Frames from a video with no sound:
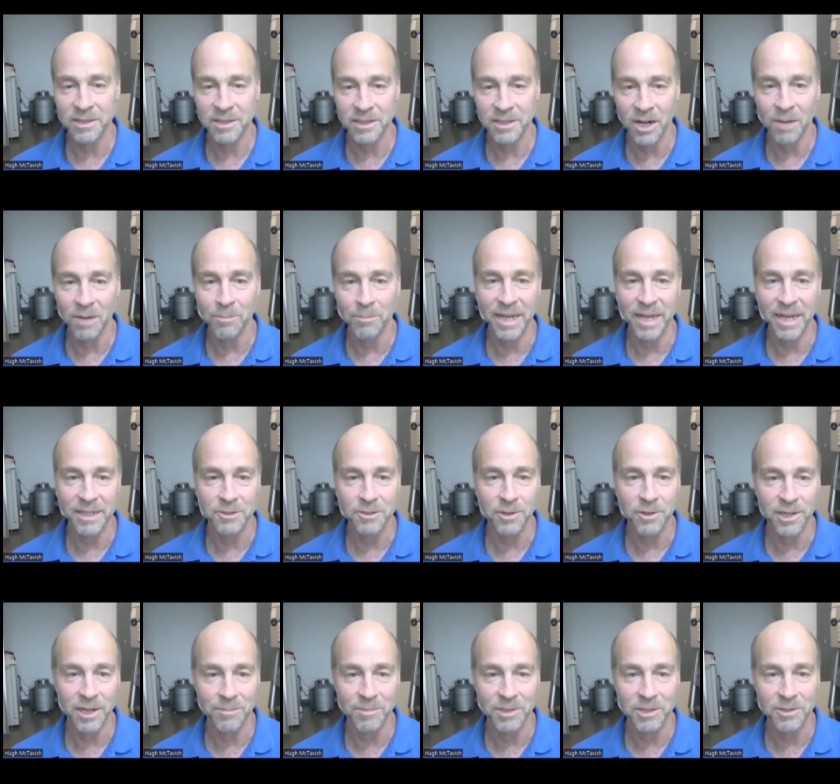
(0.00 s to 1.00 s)
the uh,
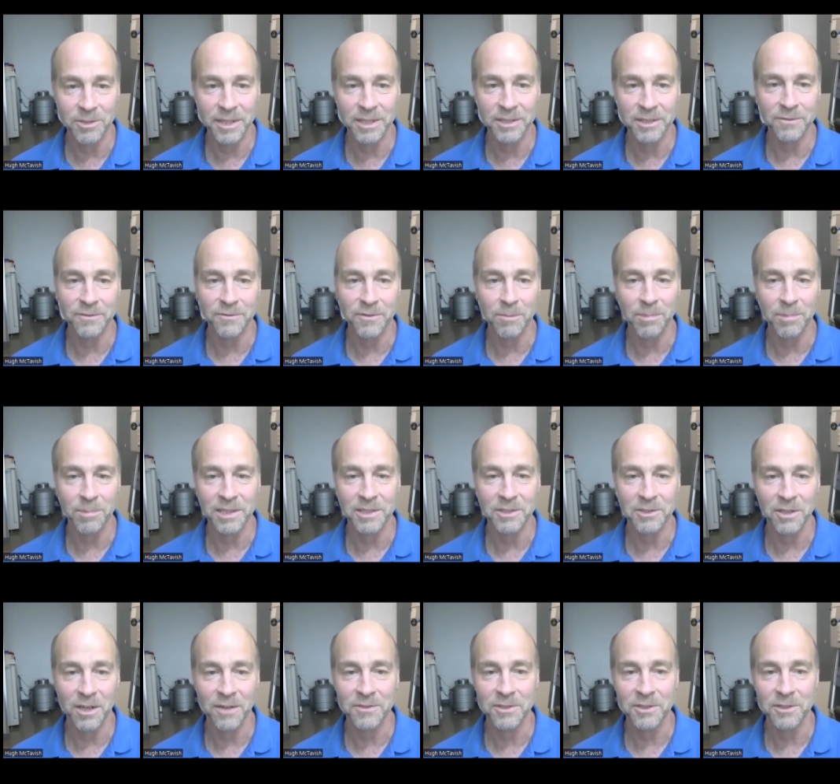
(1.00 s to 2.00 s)
mandatory arbitration for police
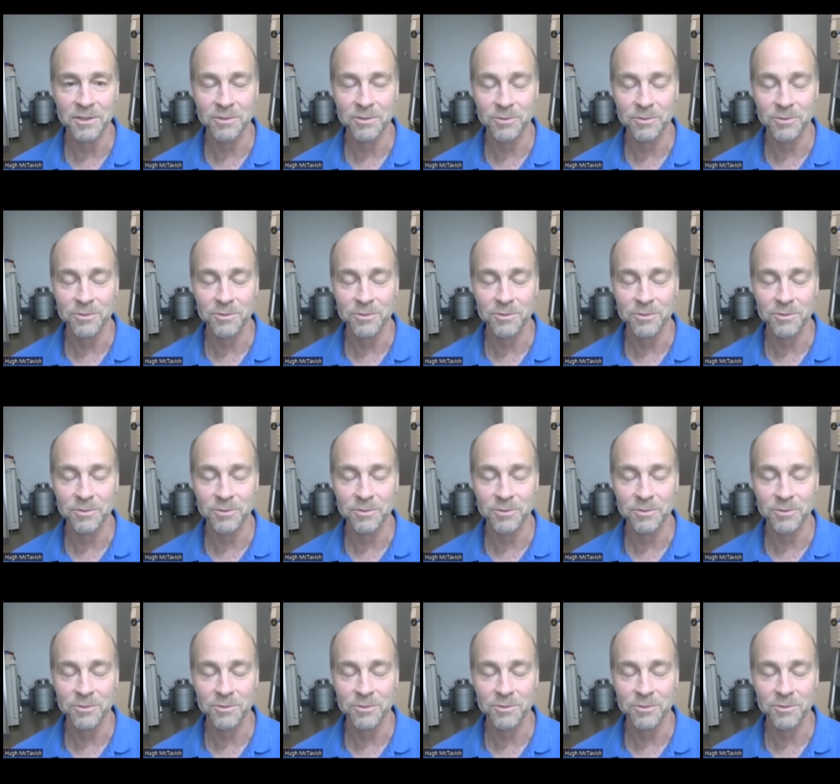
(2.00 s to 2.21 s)
officers